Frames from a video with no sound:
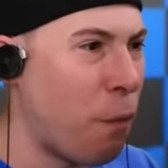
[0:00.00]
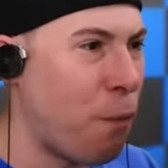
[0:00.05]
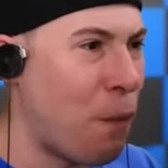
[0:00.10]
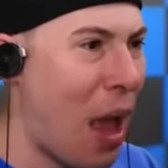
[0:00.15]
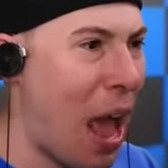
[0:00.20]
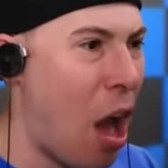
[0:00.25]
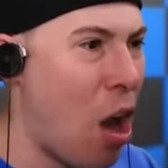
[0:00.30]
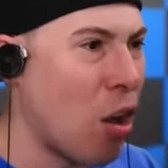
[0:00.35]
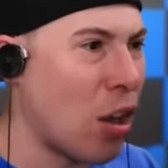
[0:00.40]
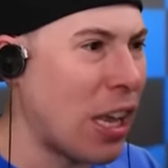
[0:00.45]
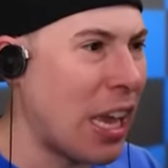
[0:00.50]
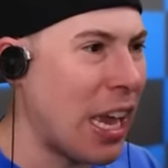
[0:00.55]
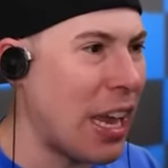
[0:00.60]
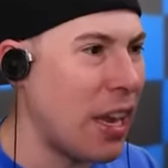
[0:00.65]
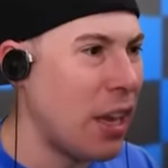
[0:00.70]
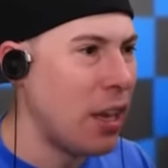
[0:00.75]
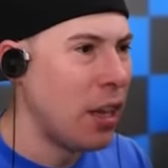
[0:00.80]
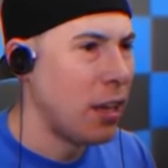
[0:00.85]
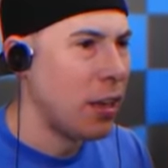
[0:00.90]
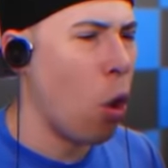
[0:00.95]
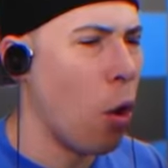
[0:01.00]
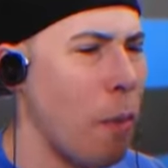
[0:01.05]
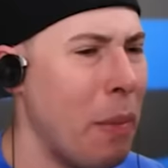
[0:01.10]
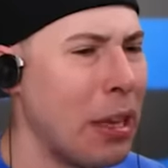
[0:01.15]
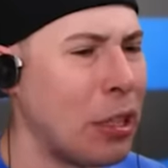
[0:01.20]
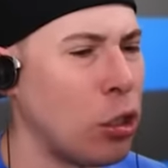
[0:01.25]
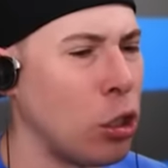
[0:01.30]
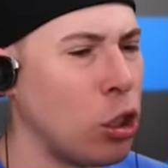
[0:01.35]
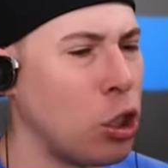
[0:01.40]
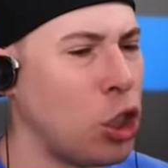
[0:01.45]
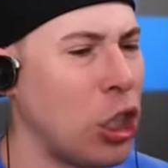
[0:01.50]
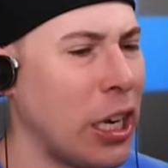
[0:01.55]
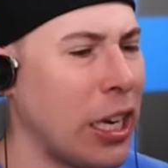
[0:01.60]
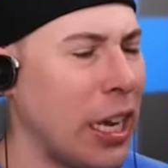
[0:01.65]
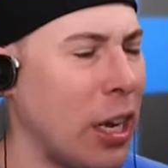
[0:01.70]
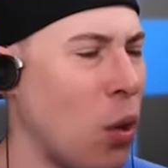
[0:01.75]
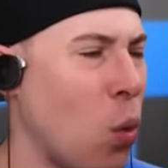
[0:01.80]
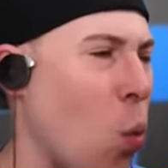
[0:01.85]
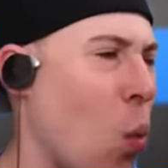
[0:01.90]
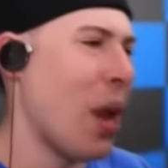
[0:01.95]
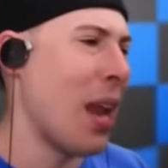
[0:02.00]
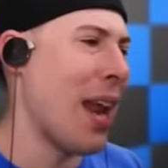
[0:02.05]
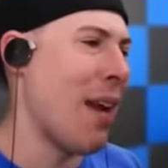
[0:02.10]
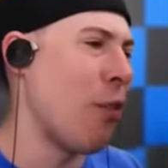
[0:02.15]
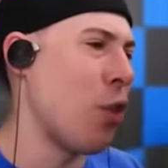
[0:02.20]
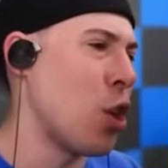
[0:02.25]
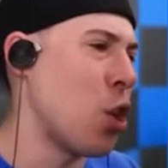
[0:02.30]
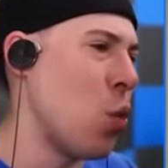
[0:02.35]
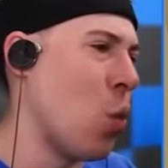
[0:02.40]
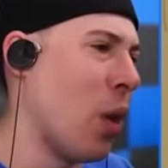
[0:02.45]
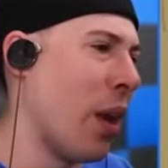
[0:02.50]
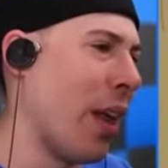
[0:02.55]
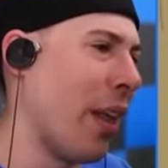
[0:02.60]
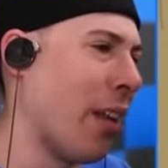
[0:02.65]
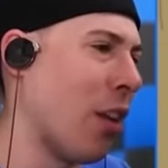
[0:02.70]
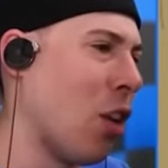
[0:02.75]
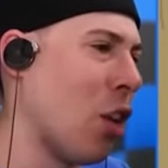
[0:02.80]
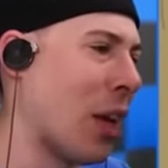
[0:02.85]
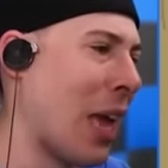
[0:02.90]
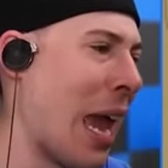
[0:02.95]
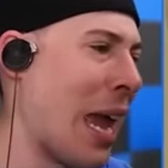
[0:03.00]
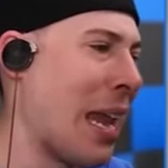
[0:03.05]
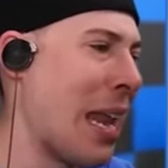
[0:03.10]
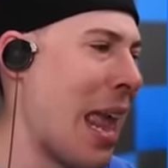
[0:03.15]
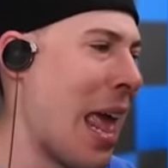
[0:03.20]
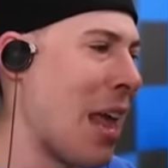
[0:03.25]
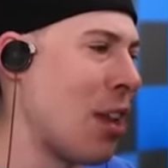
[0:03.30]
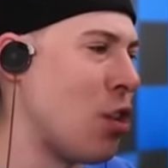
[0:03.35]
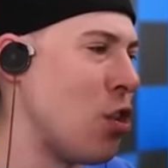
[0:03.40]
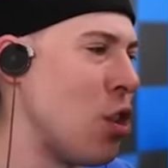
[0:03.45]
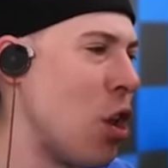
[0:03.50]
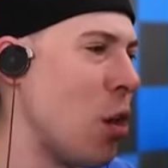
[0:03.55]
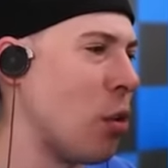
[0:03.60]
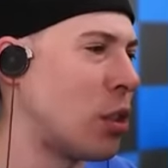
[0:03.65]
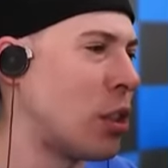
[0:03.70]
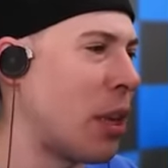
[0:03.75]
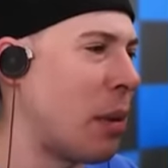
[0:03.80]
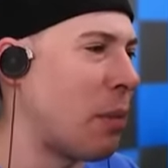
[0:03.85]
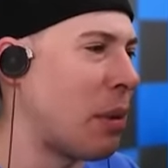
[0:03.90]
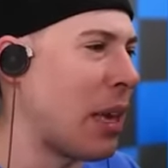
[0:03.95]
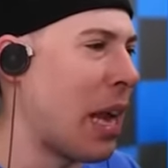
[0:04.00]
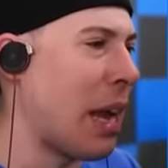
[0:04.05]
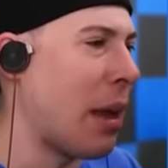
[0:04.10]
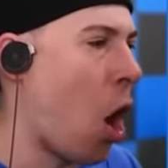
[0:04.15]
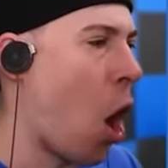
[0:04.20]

Falcon, or Mr. Chicken, whatever you want to look at it as, you know? Some guy.